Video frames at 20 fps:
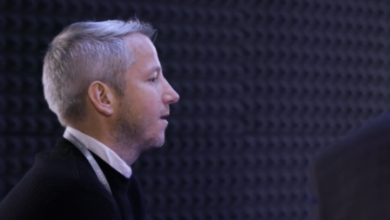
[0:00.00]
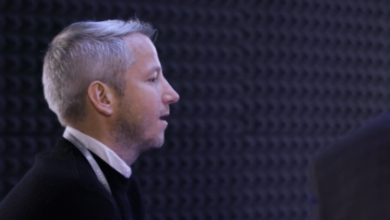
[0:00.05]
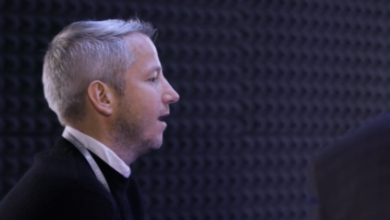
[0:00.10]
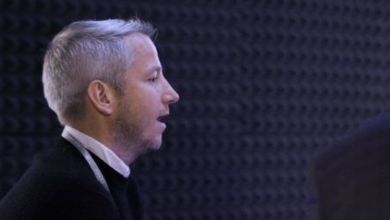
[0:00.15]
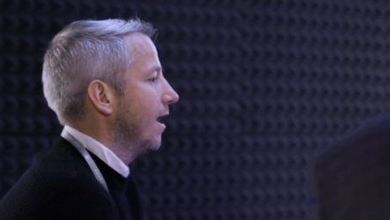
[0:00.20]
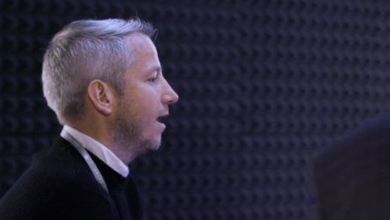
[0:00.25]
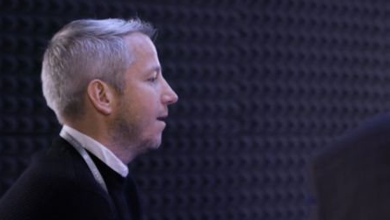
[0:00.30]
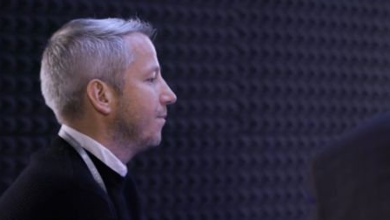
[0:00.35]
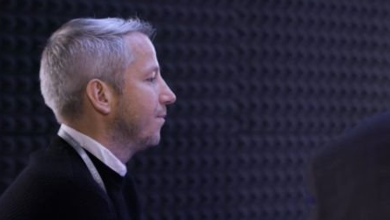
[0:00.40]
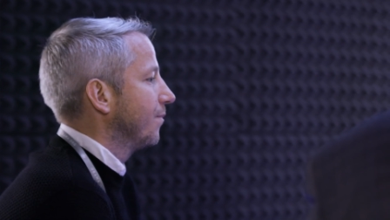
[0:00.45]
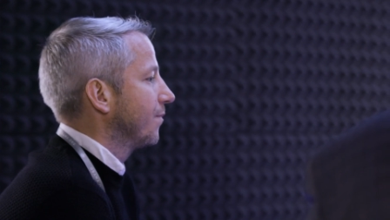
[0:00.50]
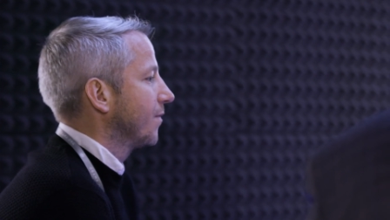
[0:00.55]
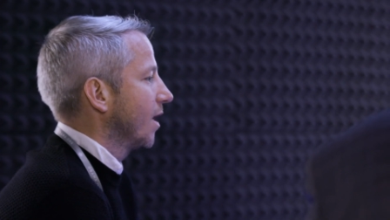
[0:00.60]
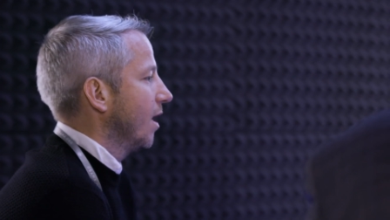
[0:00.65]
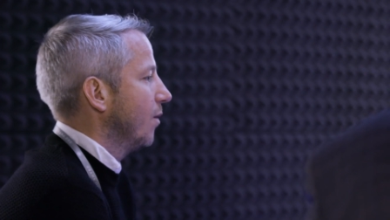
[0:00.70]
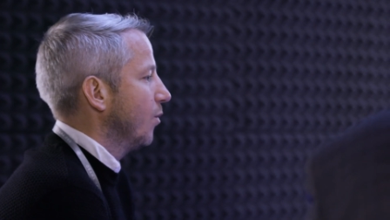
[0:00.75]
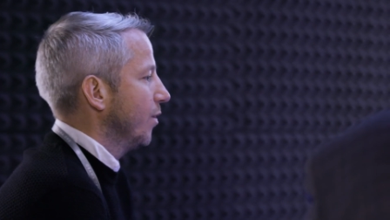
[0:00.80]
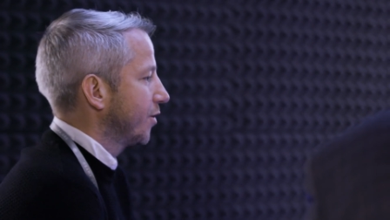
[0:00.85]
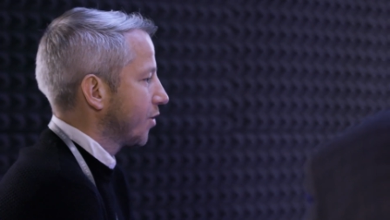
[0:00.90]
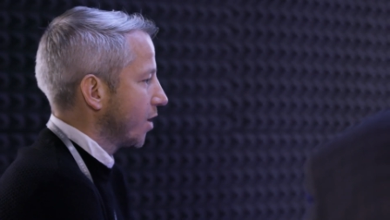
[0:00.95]

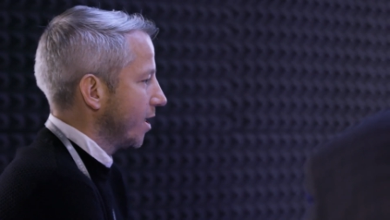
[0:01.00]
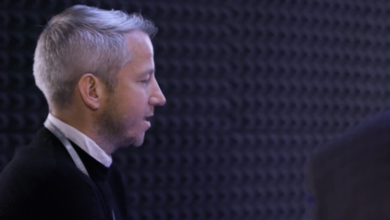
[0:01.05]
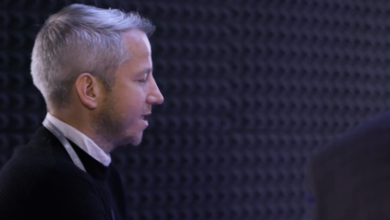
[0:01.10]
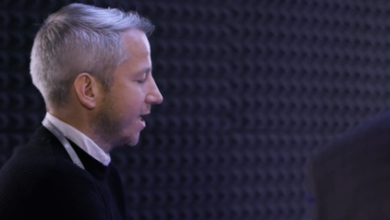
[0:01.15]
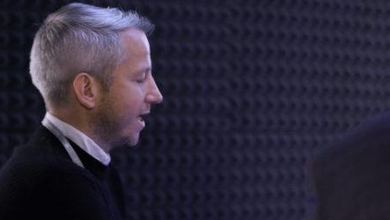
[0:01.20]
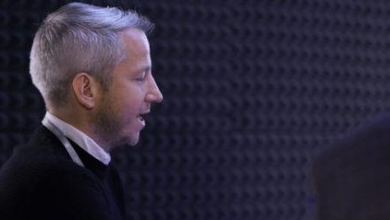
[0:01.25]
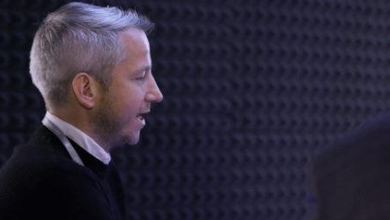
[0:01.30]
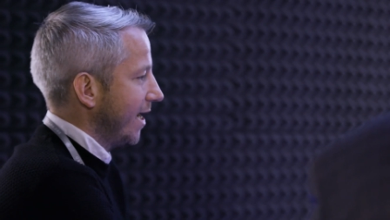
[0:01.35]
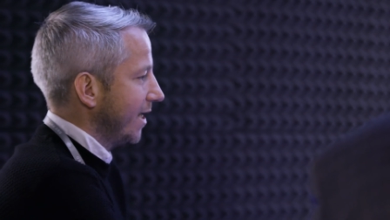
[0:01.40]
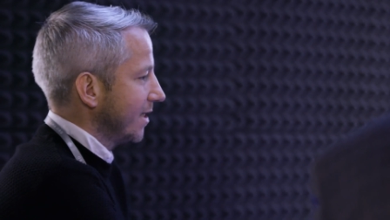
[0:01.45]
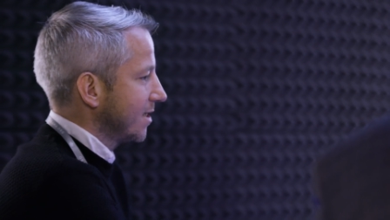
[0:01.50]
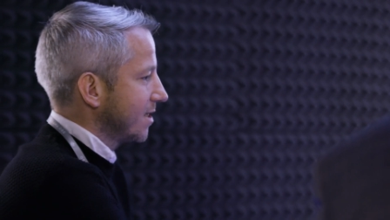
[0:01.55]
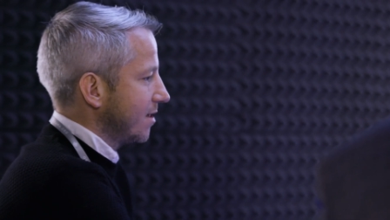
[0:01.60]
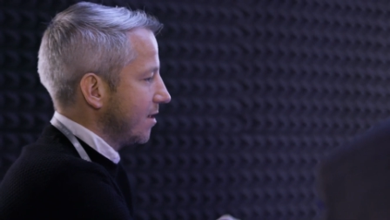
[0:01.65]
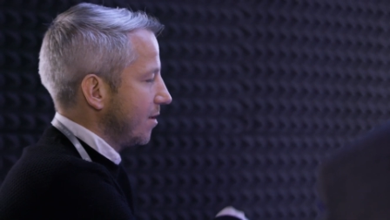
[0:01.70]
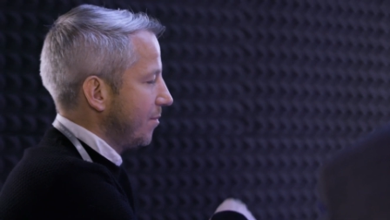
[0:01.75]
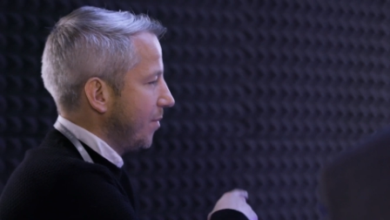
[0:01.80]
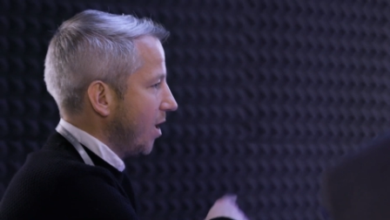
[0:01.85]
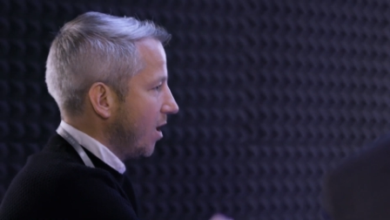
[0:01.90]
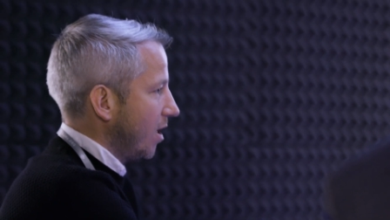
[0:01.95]
and we try to
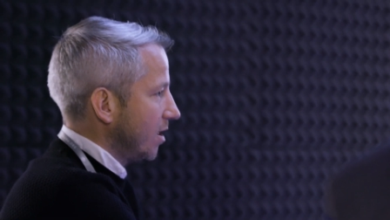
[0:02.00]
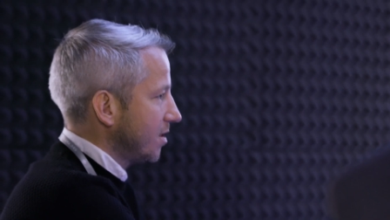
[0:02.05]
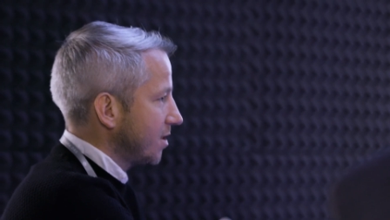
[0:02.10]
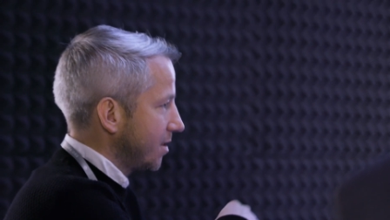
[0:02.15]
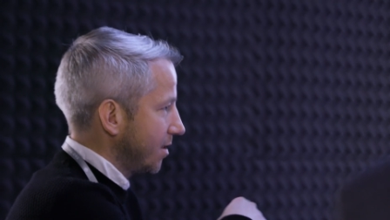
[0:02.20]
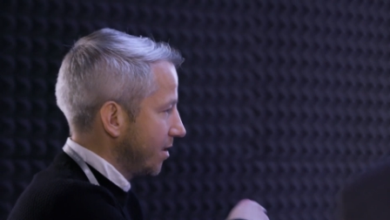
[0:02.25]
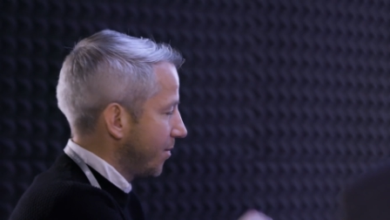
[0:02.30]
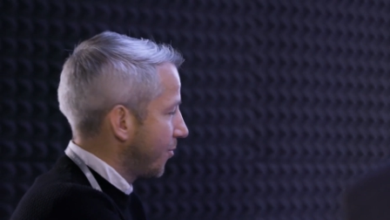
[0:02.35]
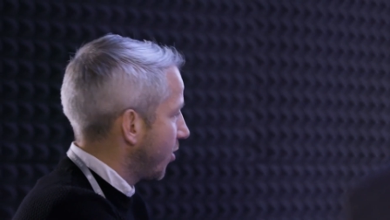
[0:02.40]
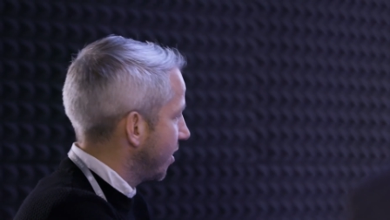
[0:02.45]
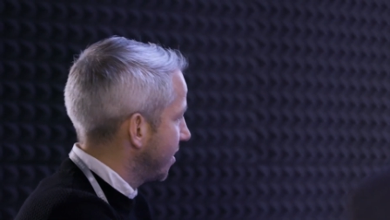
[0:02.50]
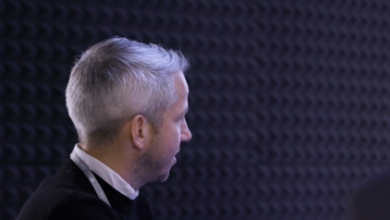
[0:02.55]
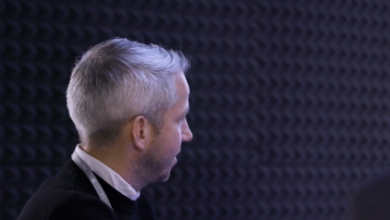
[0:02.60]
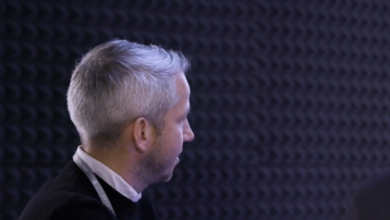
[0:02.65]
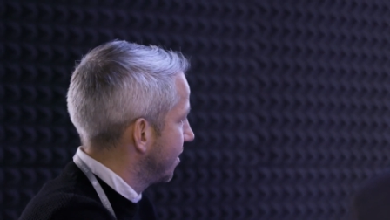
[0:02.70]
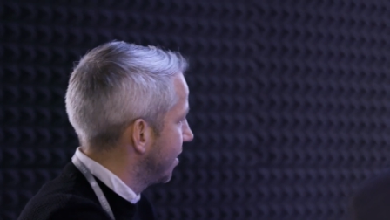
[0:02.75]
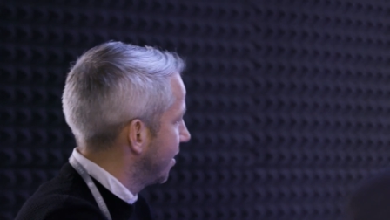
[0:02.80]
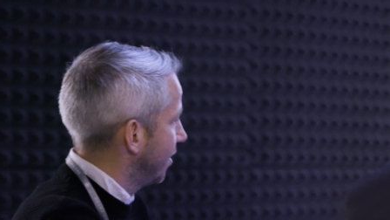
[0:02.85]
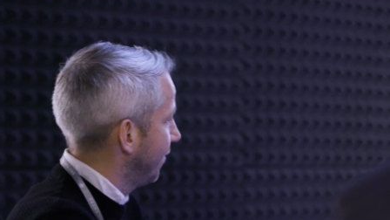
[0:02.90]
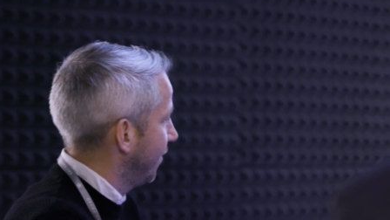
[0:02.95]
connect the past to the
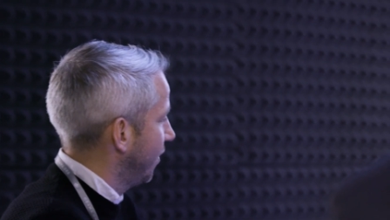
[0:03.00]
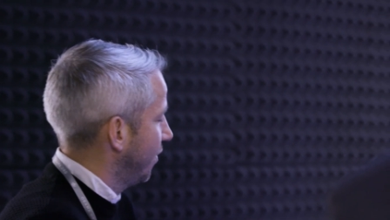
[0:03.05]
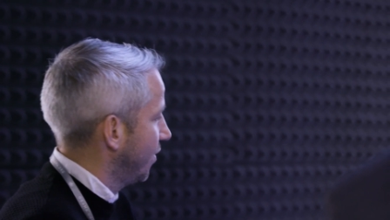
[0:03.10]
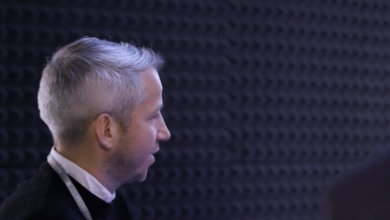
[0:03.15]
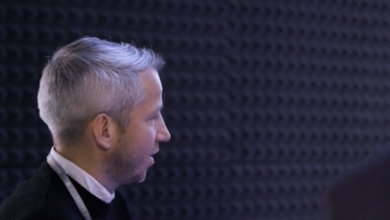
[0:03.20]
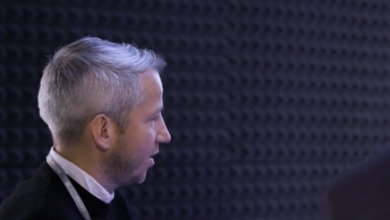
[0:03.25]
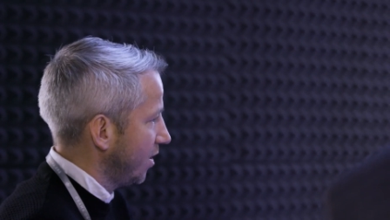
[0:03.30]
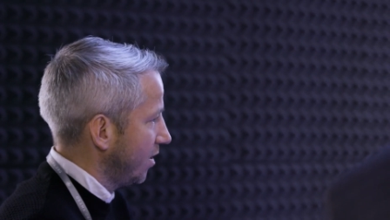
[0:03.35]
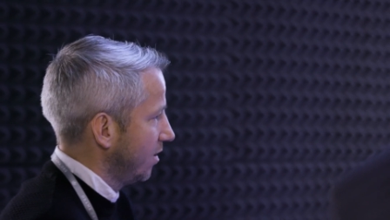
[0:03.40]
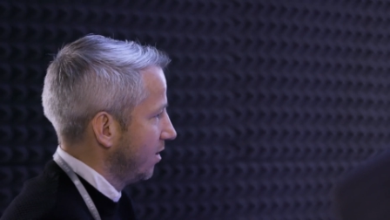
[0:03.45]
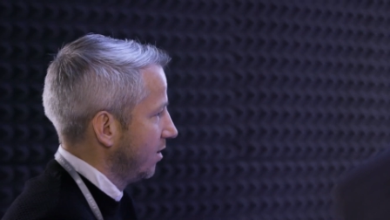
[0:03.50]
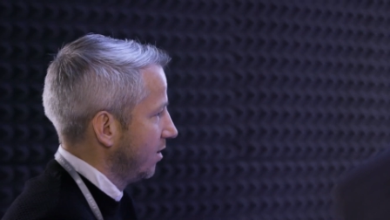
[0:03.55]
present to the future